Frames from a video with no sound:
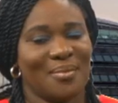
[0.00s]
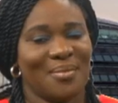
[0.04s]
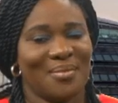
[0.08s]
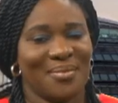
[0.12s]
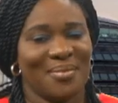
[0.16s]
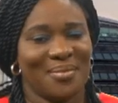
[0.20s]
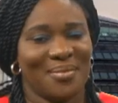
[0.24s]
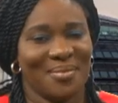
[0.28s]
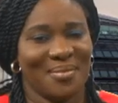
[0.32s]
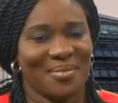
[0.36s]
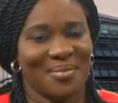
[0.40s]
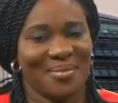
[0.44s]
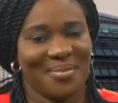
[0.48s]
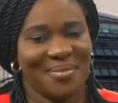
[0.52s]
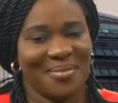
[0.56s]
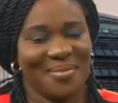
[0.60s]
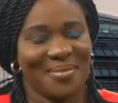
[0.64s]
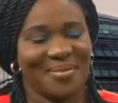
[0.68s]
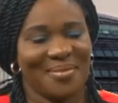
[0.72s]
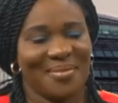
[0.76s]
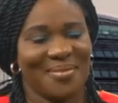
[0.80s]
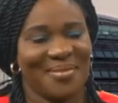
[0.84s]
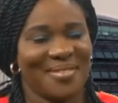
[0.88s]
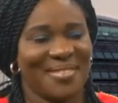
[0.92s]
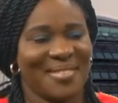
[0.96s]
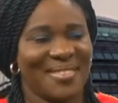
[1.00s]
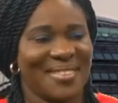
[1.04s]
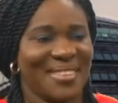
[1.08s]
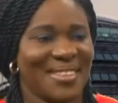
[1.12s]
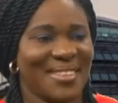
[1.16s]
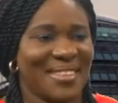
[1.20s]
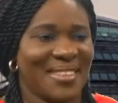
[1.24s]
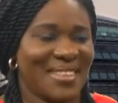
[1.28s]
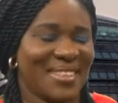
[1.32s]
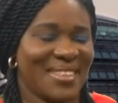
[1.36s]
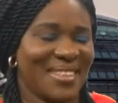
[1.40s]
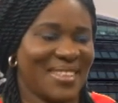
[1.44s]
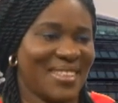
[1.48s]

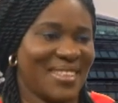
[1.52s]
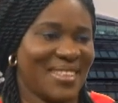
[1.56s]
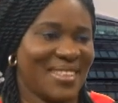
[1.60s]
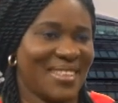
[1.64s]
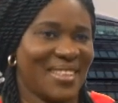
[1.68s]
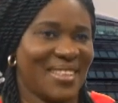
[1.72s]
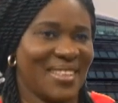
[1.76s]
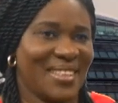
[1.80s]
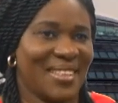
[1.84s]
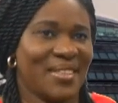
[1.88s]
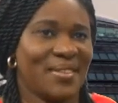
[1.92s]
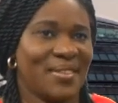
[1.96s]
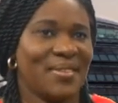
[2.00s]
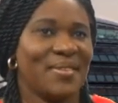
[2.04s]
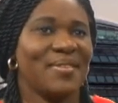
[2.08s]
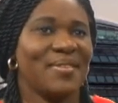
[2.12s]
The person shown says nothing.